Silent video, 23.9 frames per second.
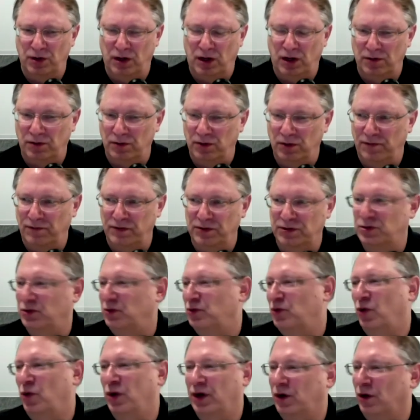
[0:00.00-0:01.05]
I don't know if this is a
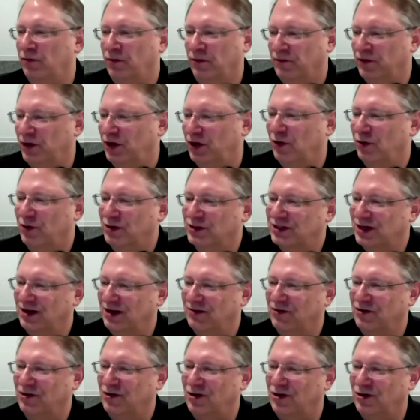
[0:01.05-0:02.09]
quick overview, it's kind of a
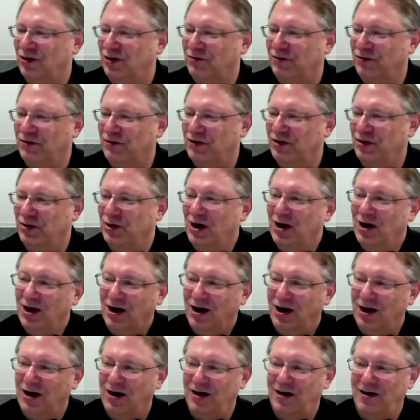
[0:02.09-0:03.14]
long overview
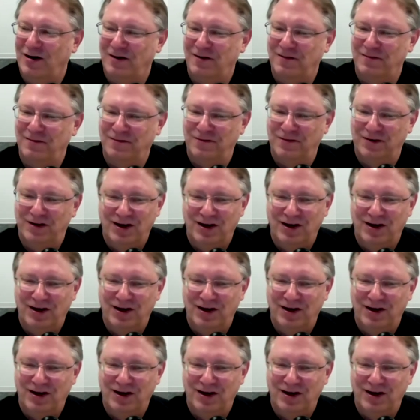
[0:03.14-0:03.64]
of